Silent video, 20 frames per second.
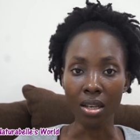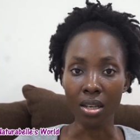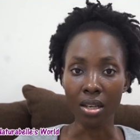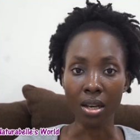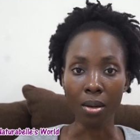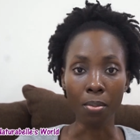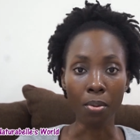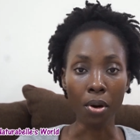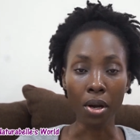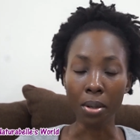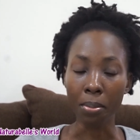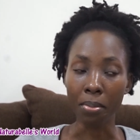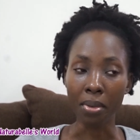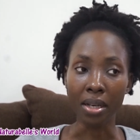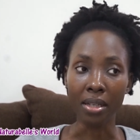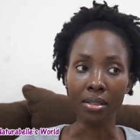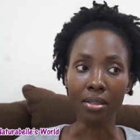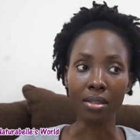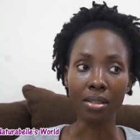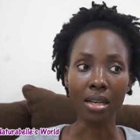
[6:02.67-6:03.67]
the
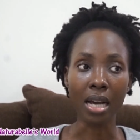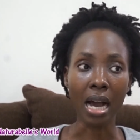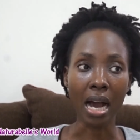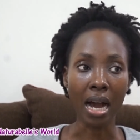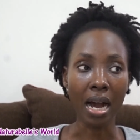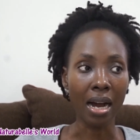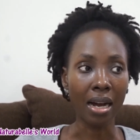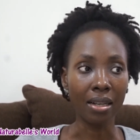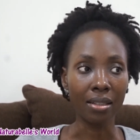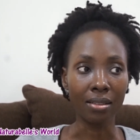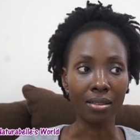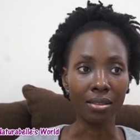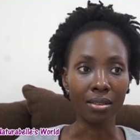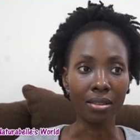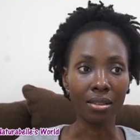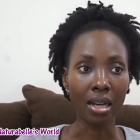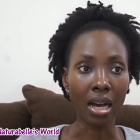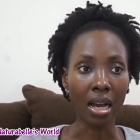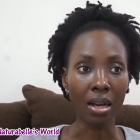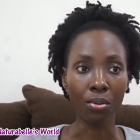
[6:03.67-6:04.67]
appointment and
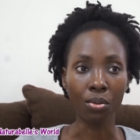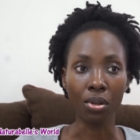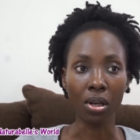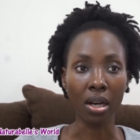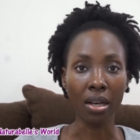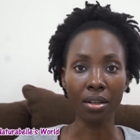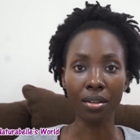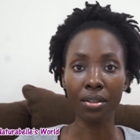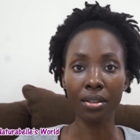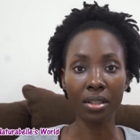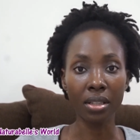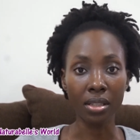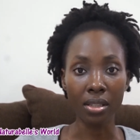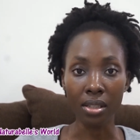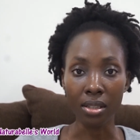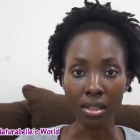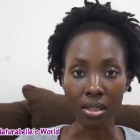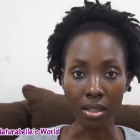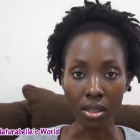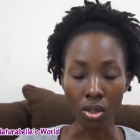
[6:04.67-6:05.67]
I, I couldn't eat
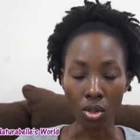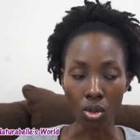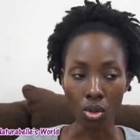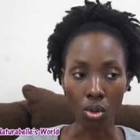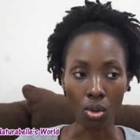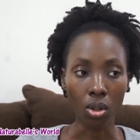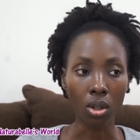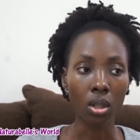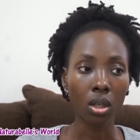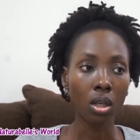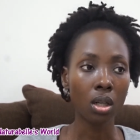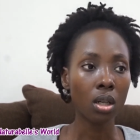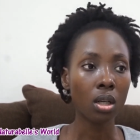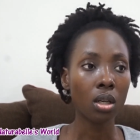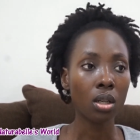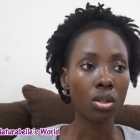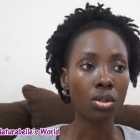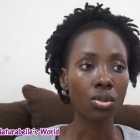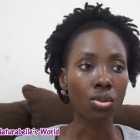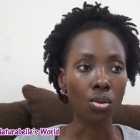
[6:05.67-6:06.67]
it in the store
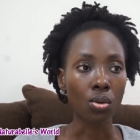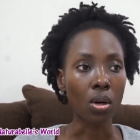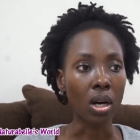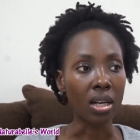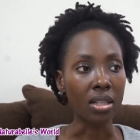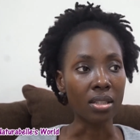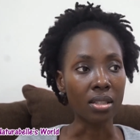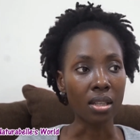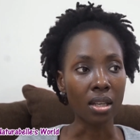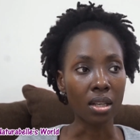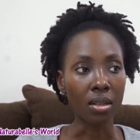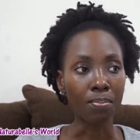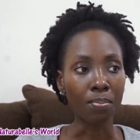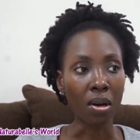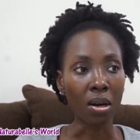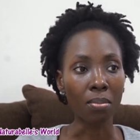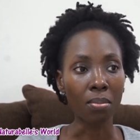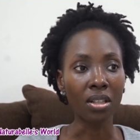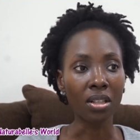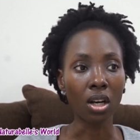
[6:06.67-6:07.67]
so I said
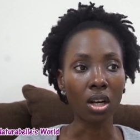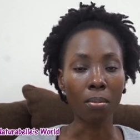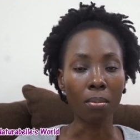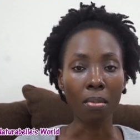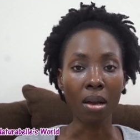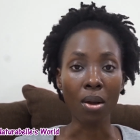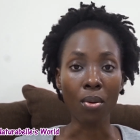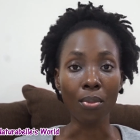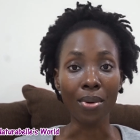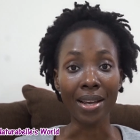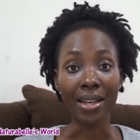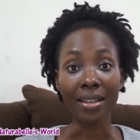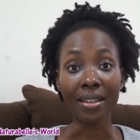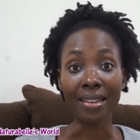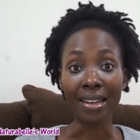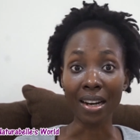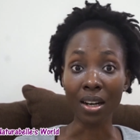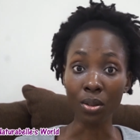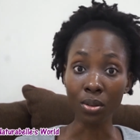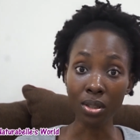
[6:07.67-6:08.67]
probably on my way
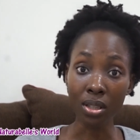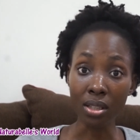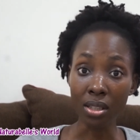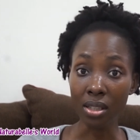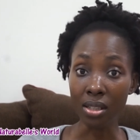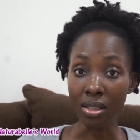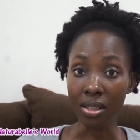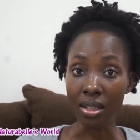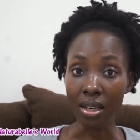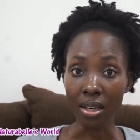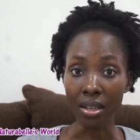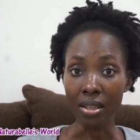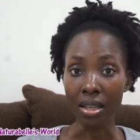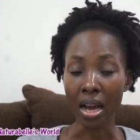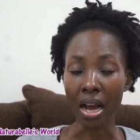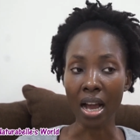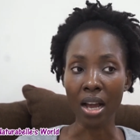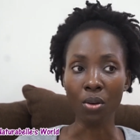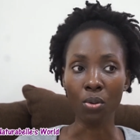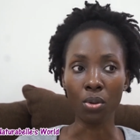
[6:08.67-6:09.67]
down to City Gate
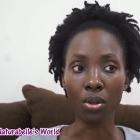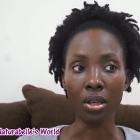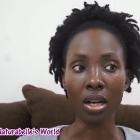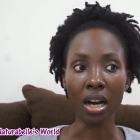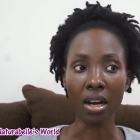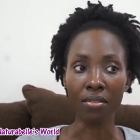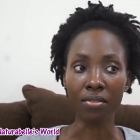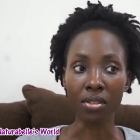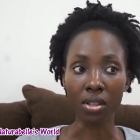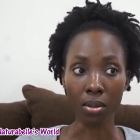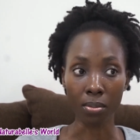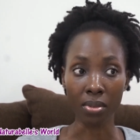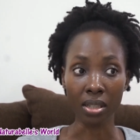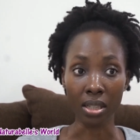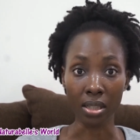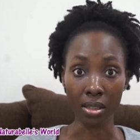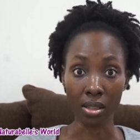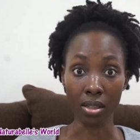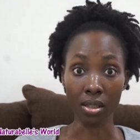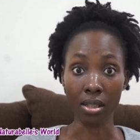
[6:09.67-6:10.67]
I would have
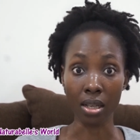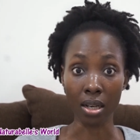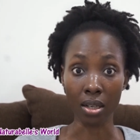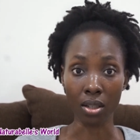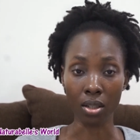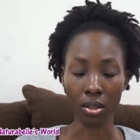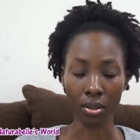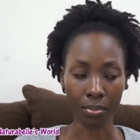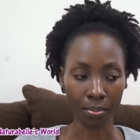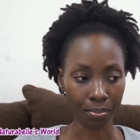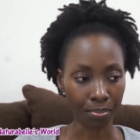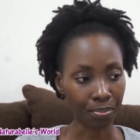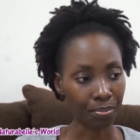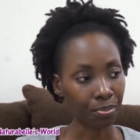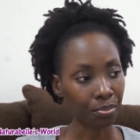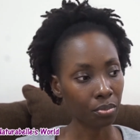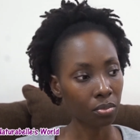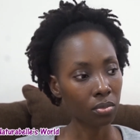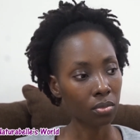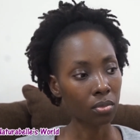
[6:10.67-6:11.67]
something to snack on
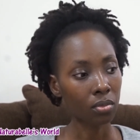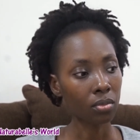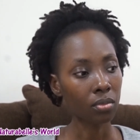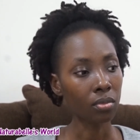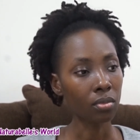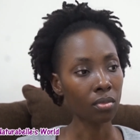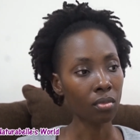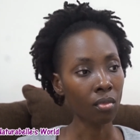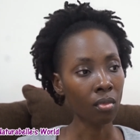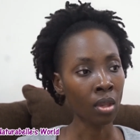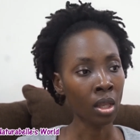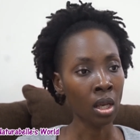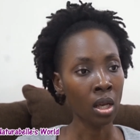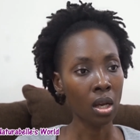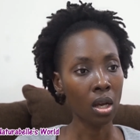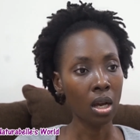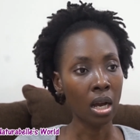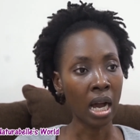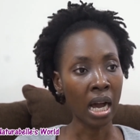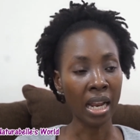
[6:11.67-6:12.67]
and
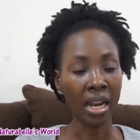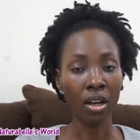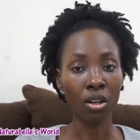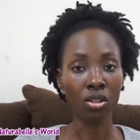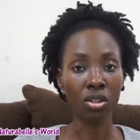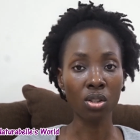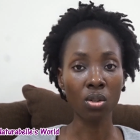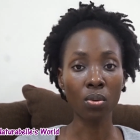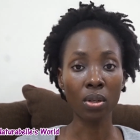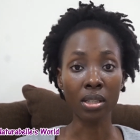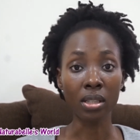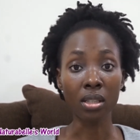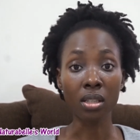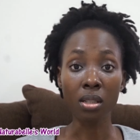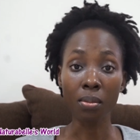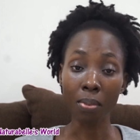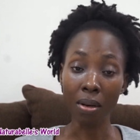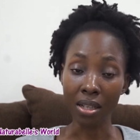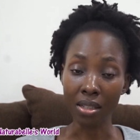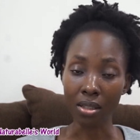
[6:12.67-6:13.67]
I also wanted to
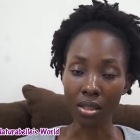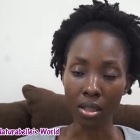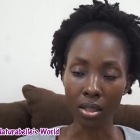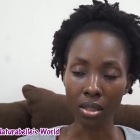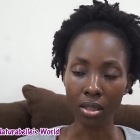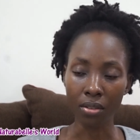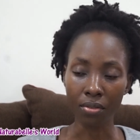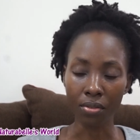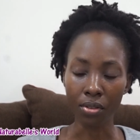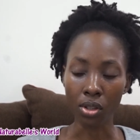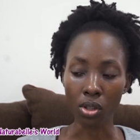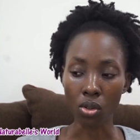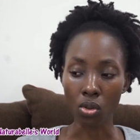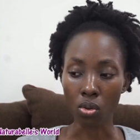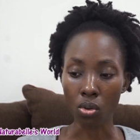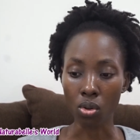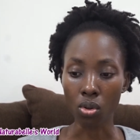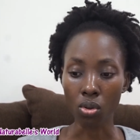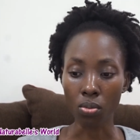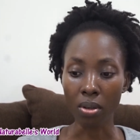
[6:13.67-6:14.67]
pass on a different store
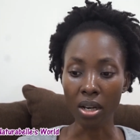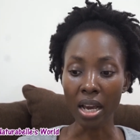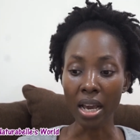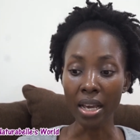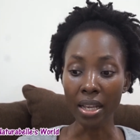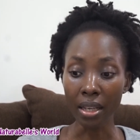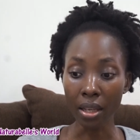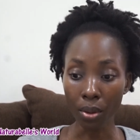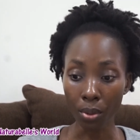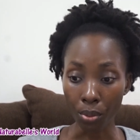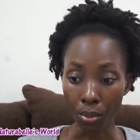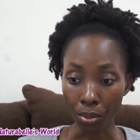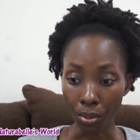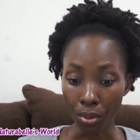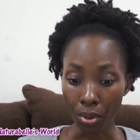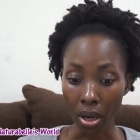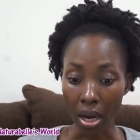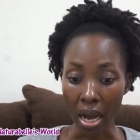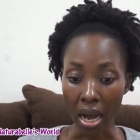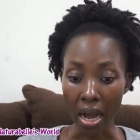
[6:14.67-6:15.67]
too but anywho
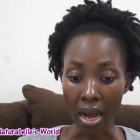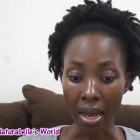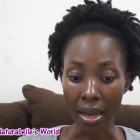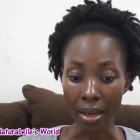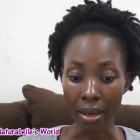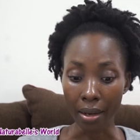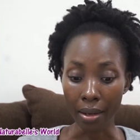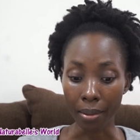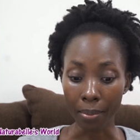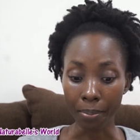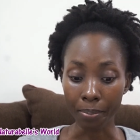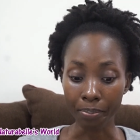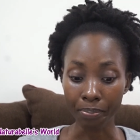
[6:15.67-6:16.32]
I um